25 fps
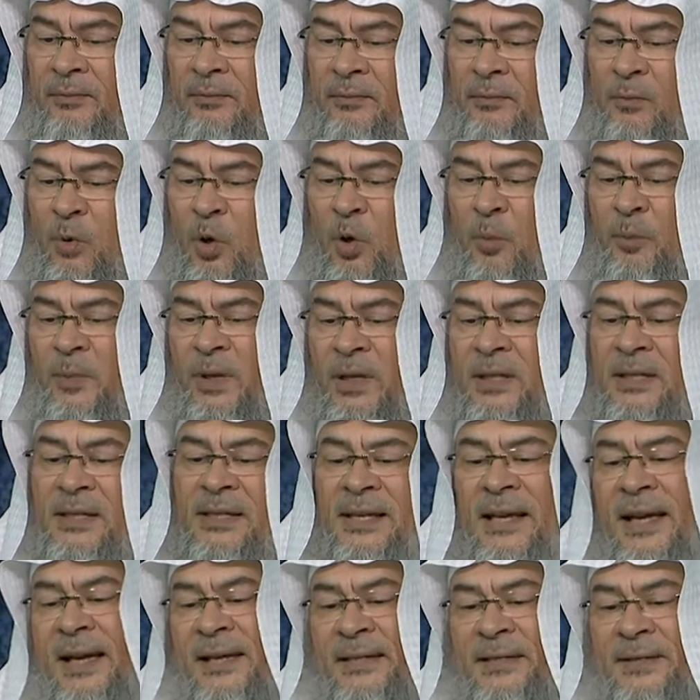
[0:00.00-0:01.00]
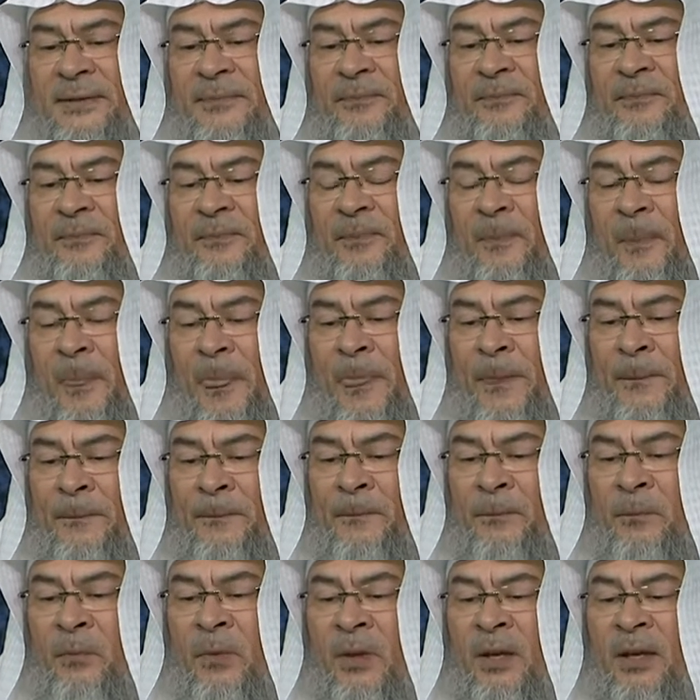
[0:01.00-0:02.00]
Mu'min says,
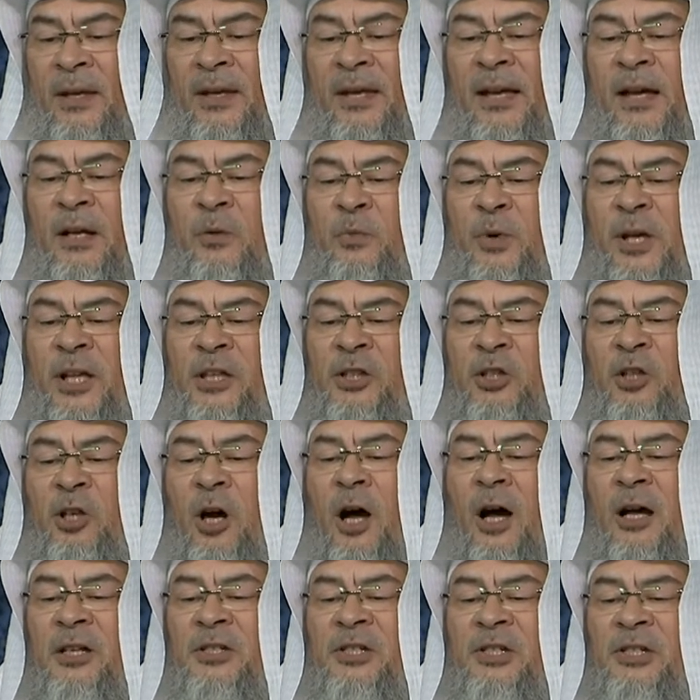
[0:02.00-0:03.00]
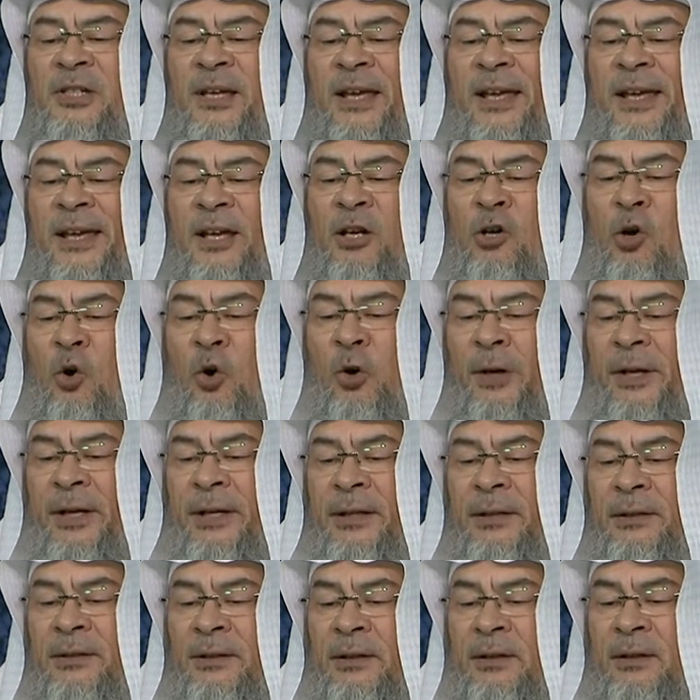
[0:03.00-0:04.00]
can we toss a
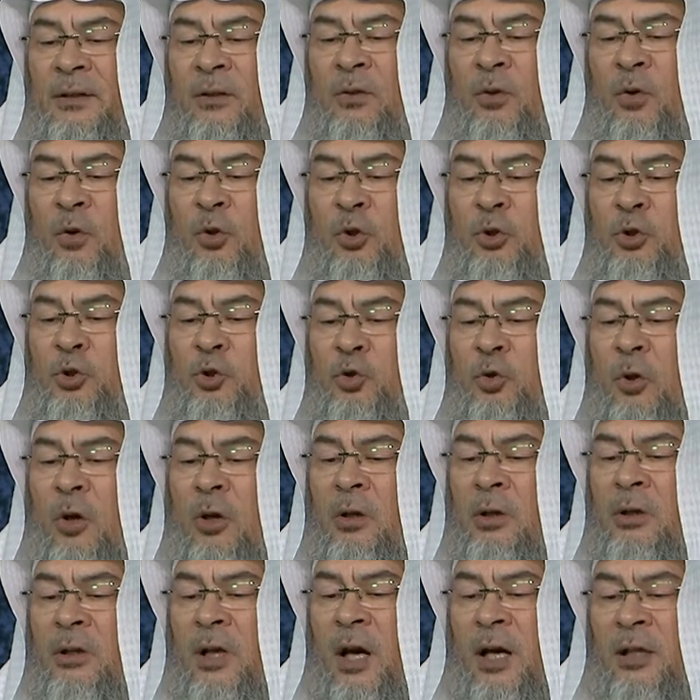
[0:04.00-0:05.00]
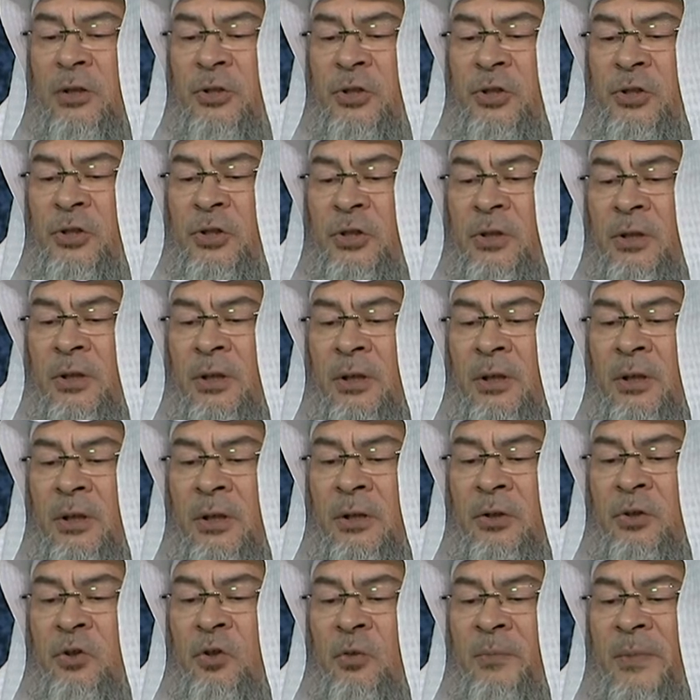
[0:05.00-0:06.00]
coin or draw lots
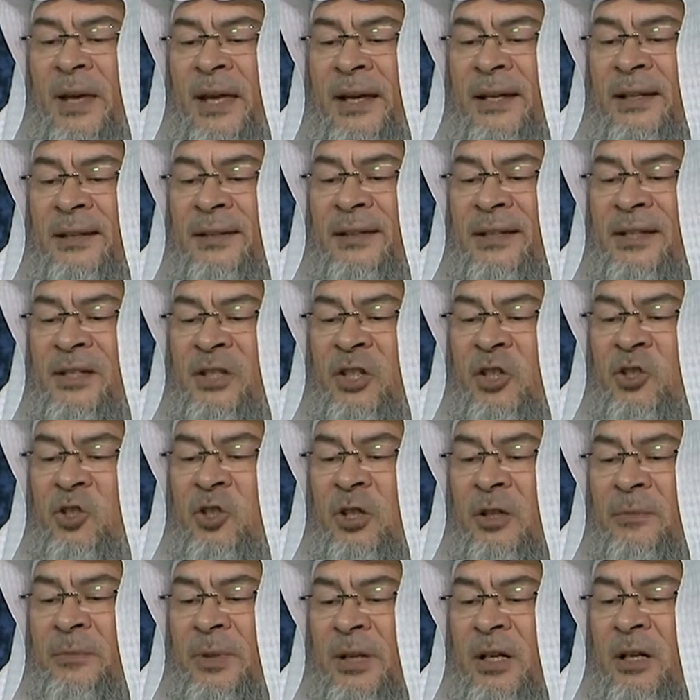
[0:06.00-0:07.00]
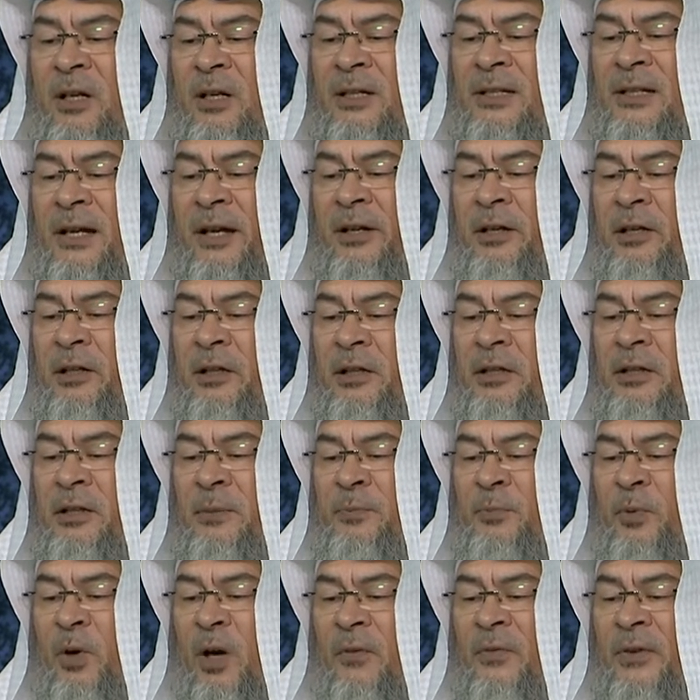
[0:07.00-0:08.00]
to make a decision? Because I heard
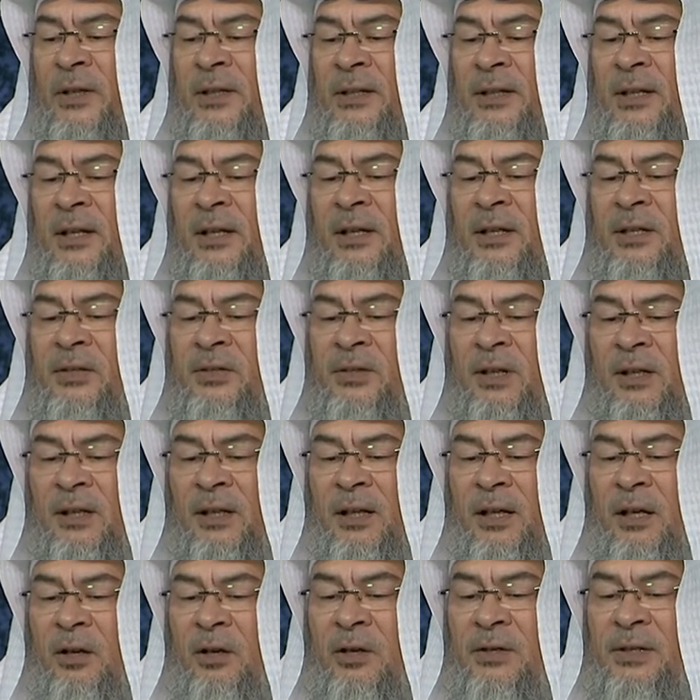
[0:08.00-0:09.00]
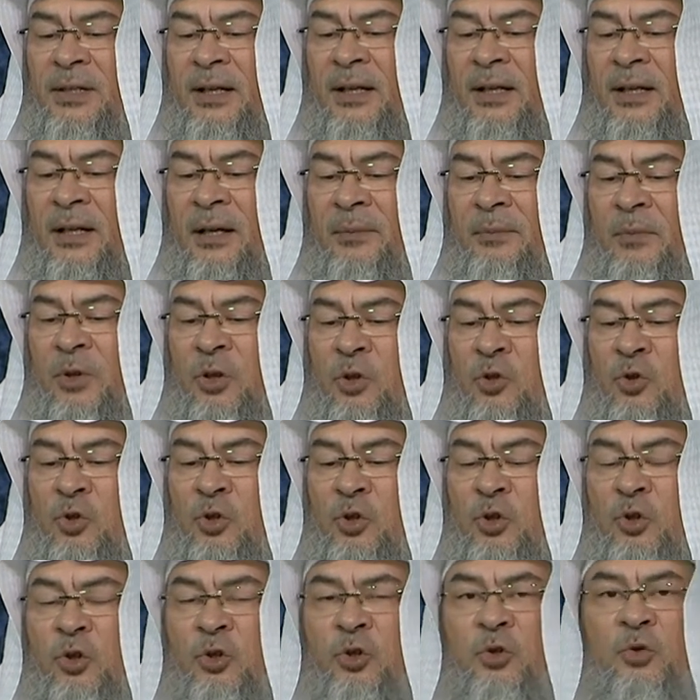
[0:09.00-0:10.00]
the Prophet sallallahu alaihi wasallam
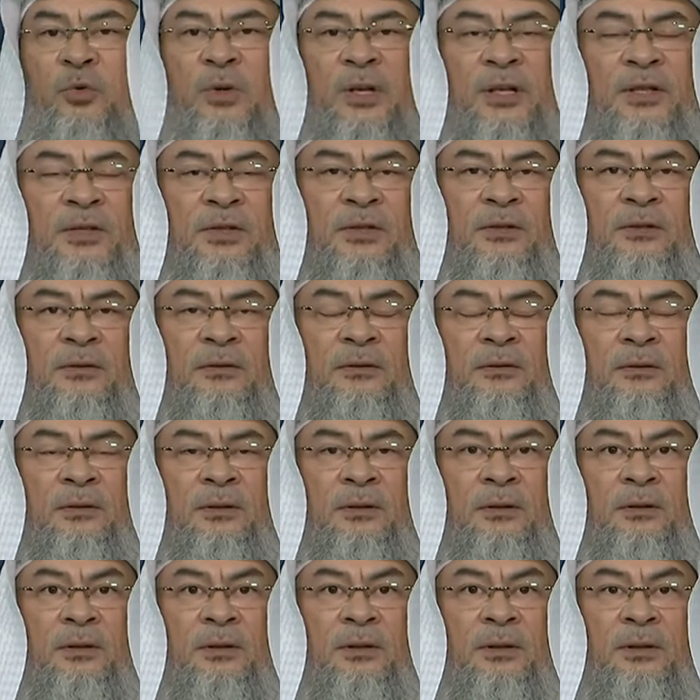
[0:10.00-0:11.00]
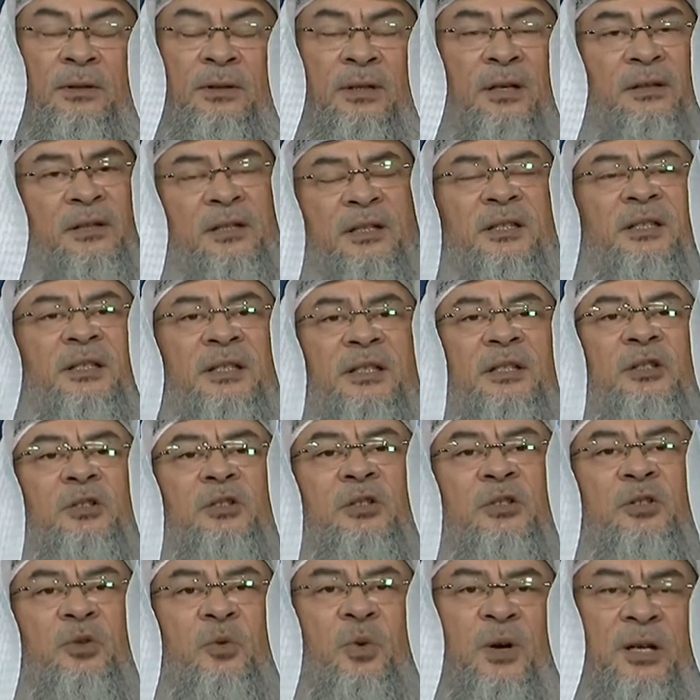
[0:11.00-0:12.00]
used to do this. Now, this is a
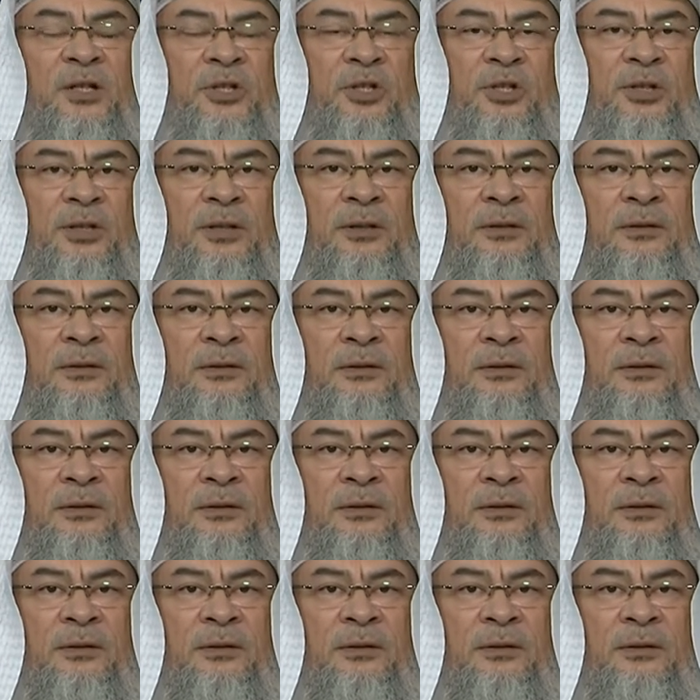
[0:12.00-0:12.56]
good question.